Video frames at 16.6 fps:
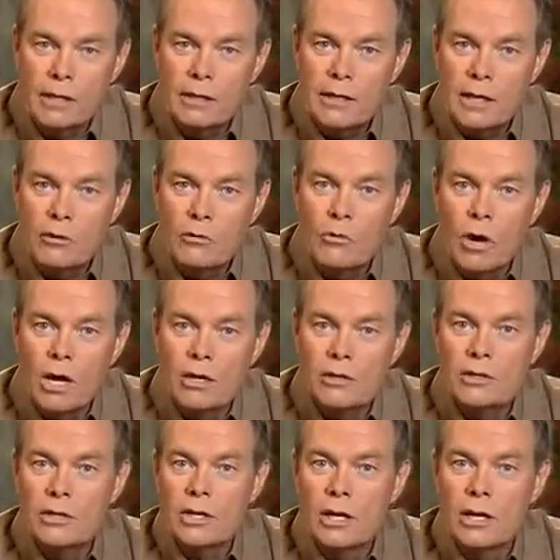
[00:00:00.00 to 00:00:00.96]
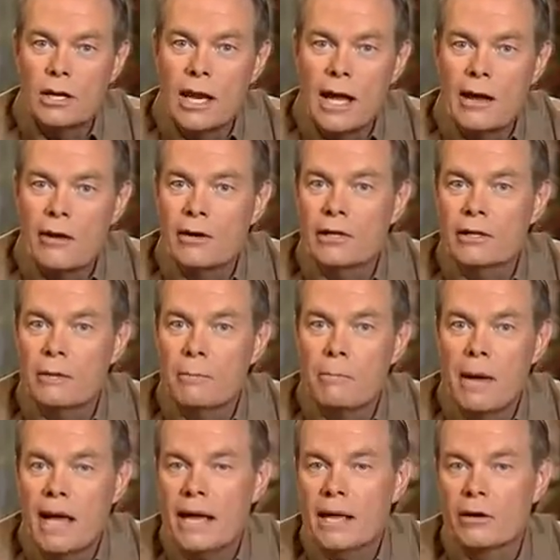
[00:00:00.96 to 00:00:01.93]
that wasn't allowing the
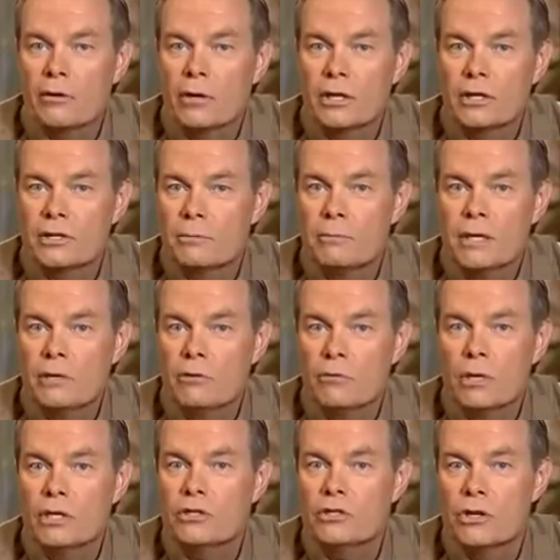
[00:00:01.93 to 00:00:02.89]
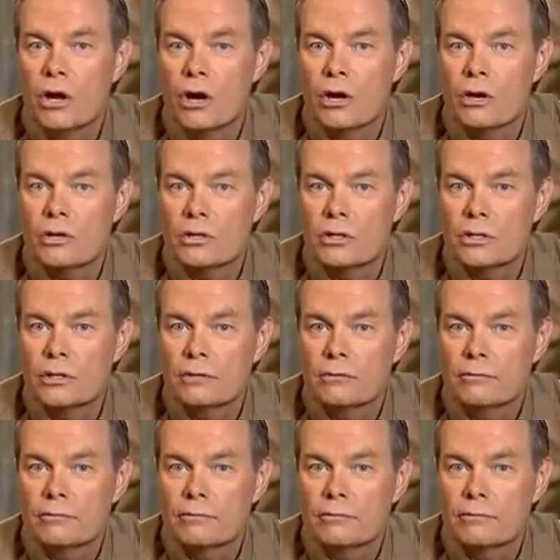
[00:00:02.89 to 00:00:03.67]
battery to be recharged.